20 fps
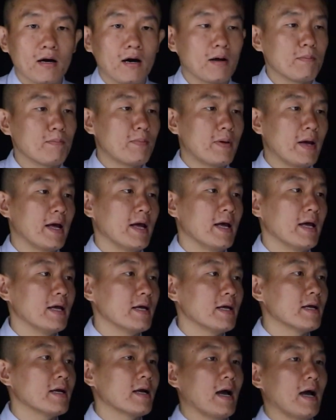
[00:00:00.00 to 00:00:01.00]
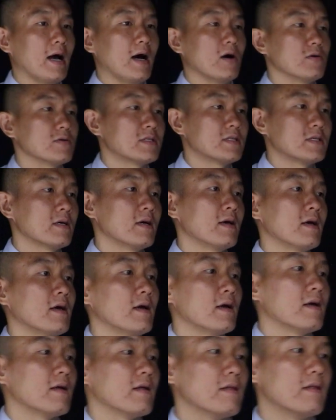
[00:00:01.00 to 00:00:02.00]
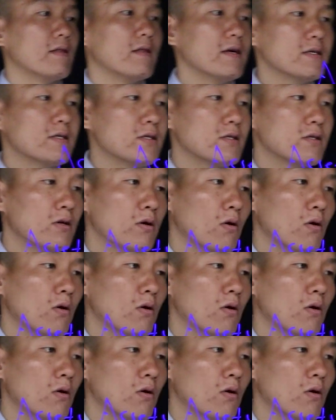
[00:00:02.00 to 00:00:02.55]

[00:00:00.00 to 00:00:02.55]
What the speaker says: on paying out this